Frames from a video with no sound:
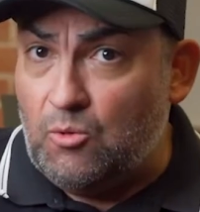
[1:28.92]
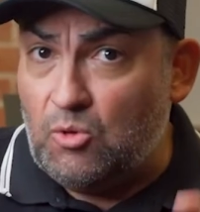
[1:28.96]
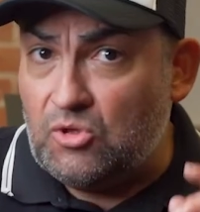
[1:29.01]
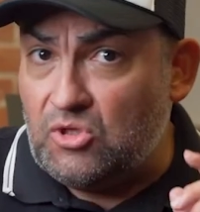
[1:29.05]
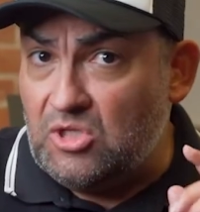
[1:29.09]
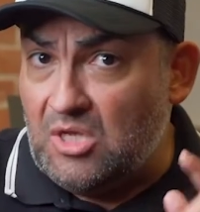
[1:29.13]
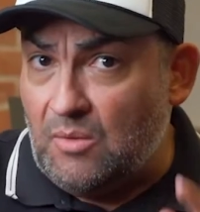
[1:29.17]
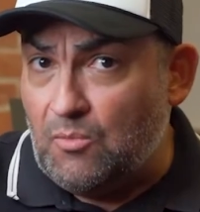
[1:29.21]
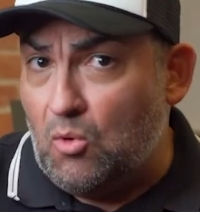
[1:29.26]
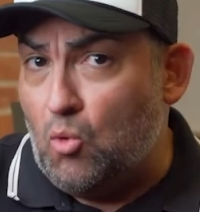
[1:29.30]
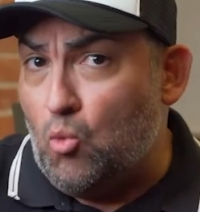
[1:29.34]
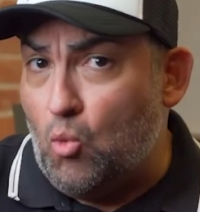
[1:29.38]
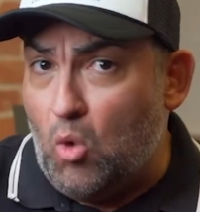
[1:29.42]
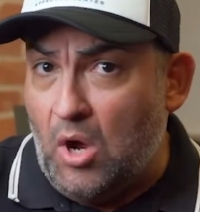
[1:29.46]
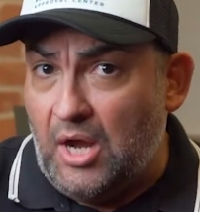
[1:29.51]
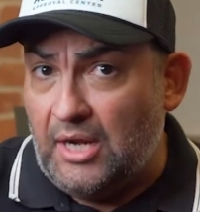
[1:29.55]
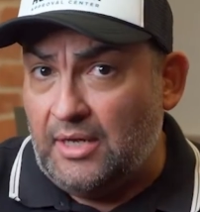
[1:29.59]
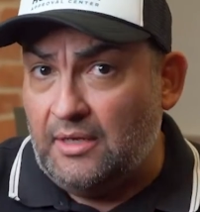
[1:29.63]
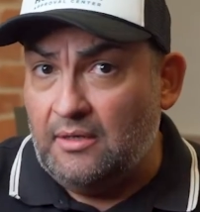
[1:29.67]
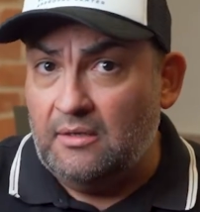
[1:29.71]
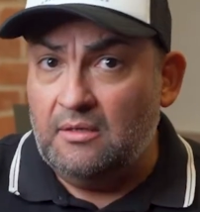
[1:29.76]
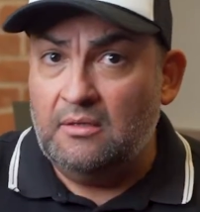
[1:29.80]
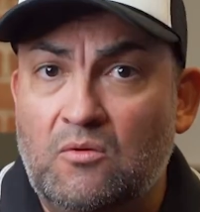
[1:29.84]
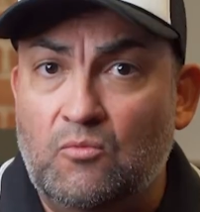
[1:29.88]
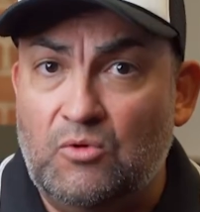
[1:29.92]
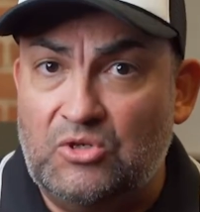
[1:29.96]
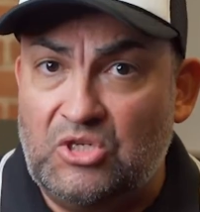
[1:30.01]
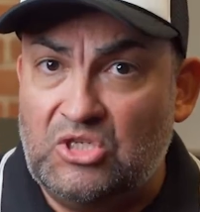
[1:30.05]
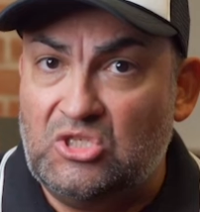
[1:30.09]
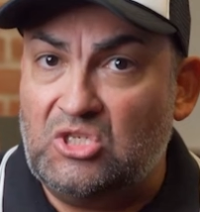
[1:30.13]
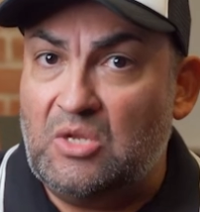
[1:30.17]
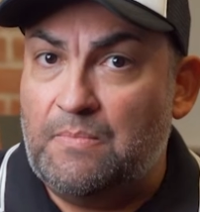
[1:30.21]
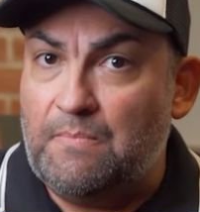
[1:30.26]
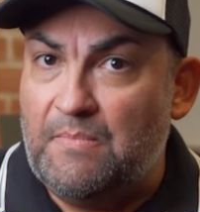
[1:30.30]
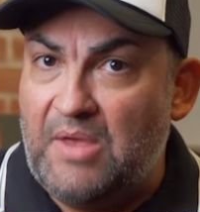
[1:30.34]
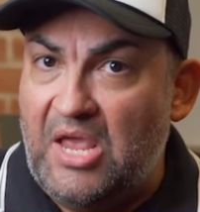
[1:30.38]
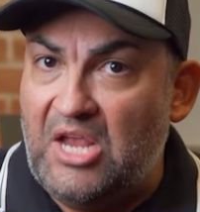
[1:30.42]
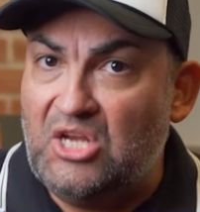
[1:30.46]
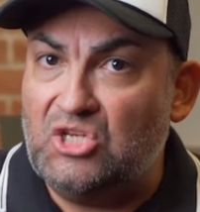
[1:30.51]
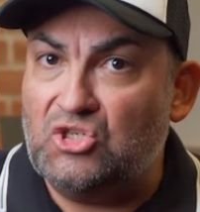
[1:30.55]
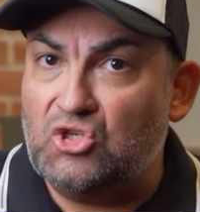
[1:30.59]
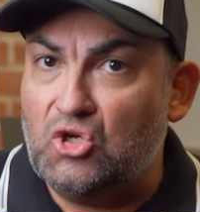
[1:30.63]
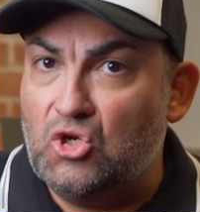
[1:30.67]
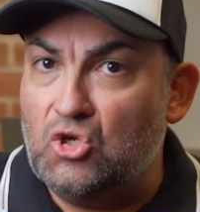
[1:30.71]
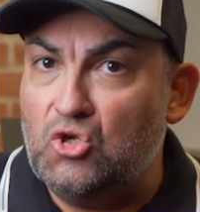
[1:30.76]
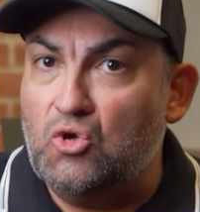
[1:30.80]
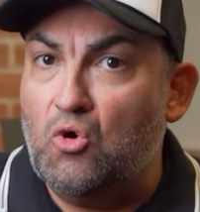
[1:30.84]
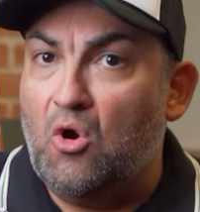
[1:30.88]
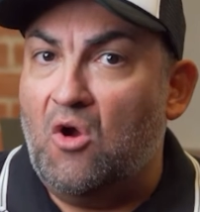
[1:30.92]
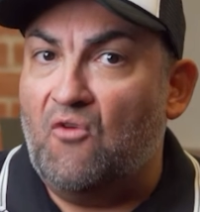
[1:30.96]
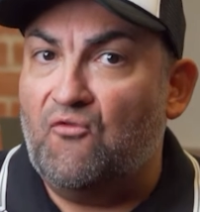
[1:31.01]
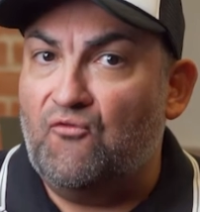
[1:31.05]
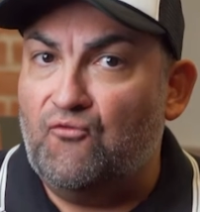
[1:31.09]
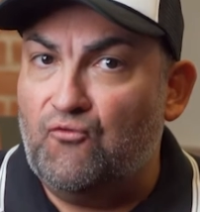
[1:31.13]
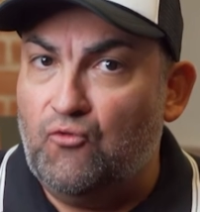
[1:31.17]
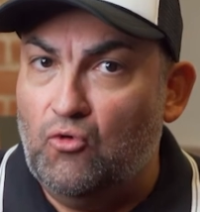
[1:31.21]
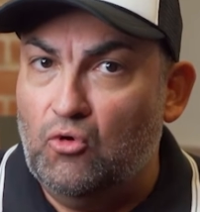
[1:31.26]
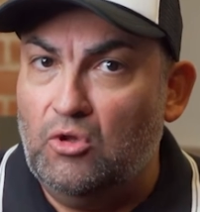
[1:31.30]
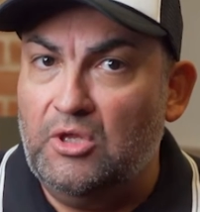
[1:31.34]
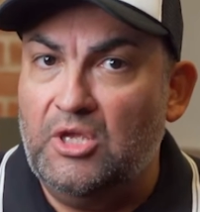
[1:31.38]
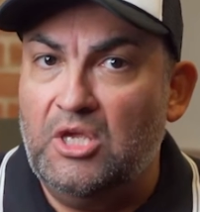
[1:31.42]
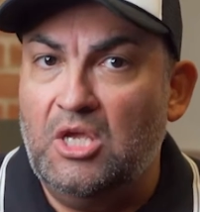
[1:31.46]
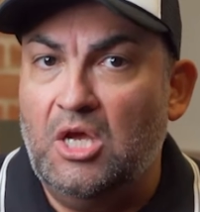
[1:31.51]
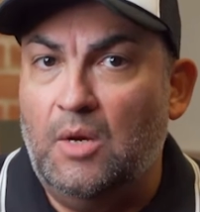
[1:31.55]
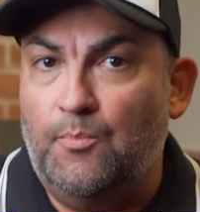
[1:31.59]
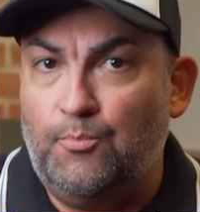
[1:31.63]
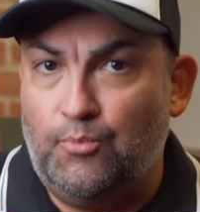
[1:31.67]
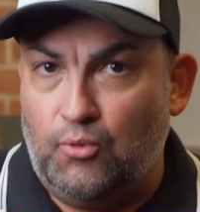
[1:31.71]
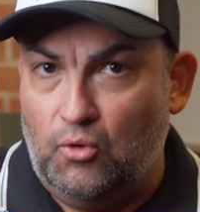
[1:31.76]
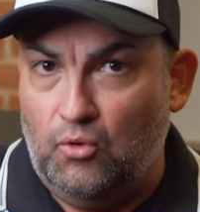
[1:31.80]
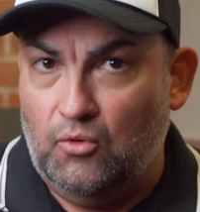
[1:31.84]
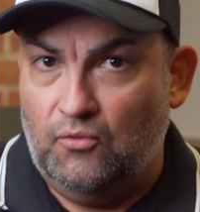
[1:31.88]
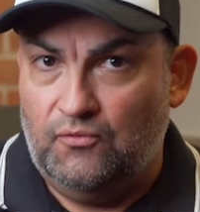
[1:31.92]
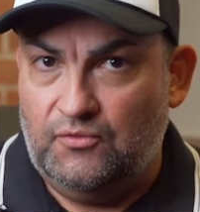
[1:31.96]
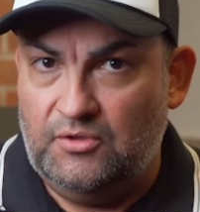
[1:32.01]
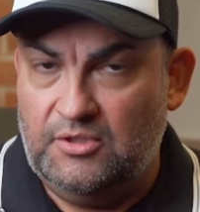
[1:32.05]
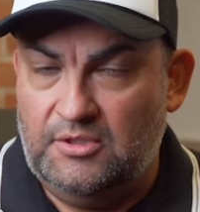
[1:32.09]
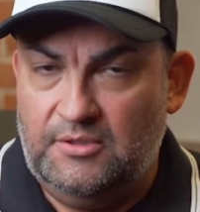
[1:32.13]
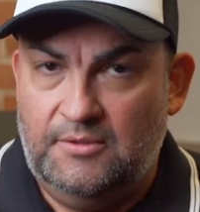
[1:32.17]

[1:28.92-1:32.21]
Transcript: with number 1, which is to make sure you are fully approved.